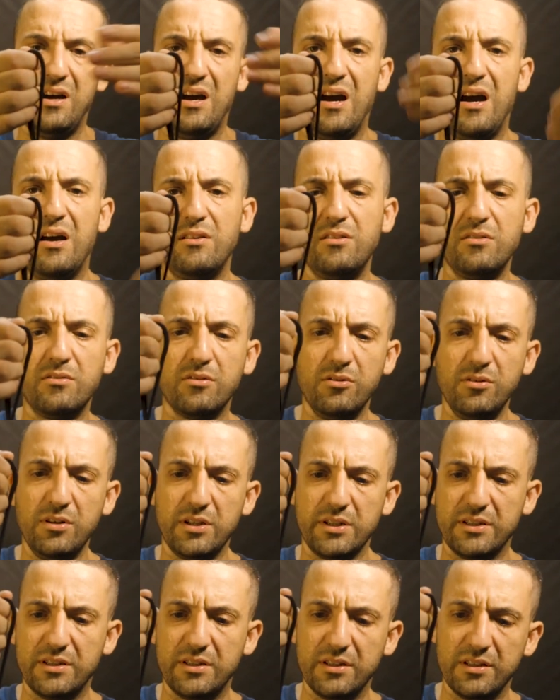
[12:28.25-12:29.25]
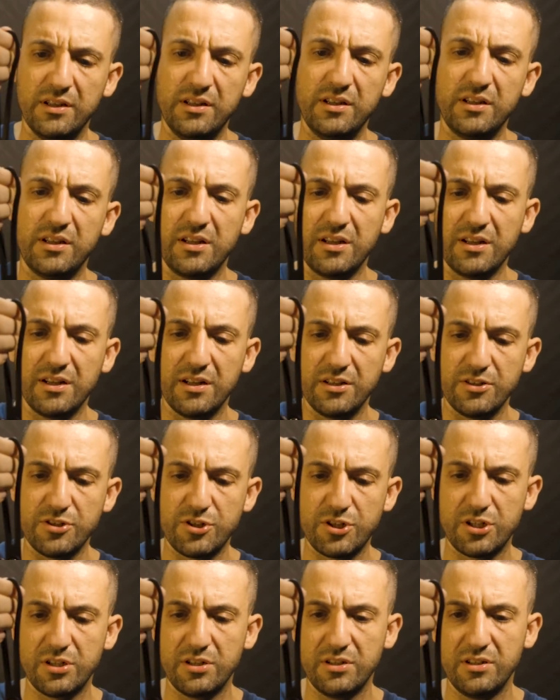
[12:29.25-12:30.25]
how you call it in
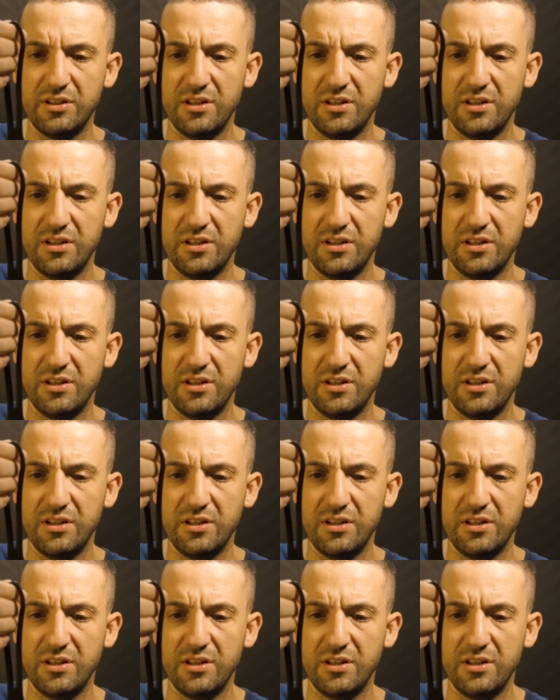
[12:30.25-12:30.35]
English,